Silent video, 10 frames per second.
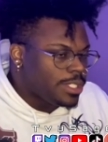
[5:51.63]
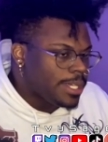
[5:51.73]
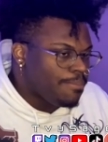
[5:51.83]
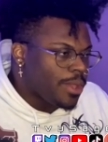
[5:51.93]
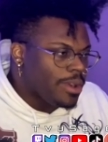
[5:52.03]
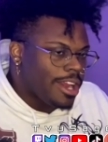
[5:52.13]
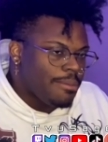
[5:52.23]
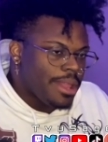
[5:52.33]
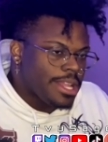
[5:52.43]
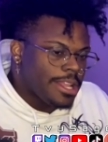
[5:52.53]
simped on
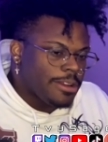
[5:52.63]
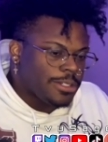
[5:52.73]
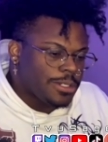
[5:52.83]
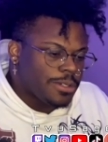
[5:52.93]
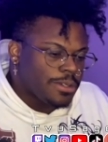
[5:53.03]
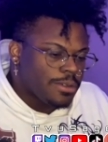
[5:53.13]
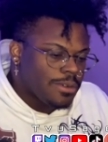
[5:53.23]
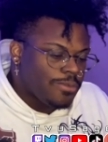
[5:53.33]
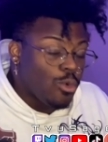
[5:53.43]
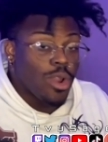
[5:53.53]
anime character
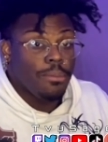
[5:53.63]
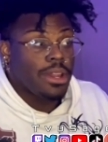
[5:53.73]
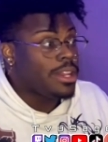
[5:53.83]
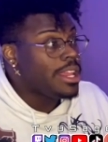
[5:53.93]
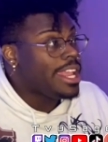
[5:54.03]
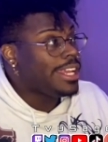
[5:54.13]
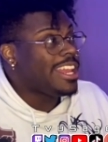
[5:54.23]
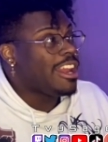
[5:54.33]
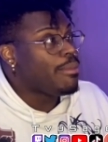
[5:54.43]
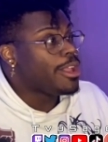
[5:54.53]
for women in
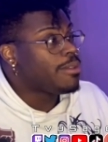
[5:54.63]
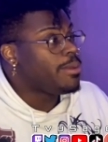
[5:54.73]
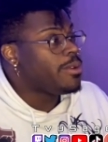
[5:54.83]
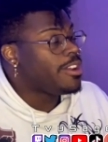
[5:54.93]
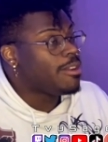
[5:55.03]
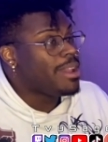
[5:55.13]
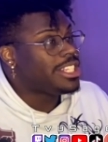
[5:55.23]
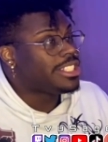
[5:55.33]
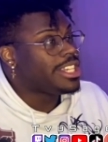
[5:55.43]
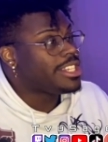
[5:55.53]
anime community. And it
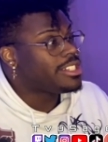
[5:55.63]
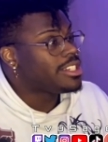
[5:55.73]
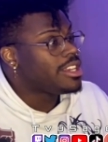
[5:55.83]
makes sense.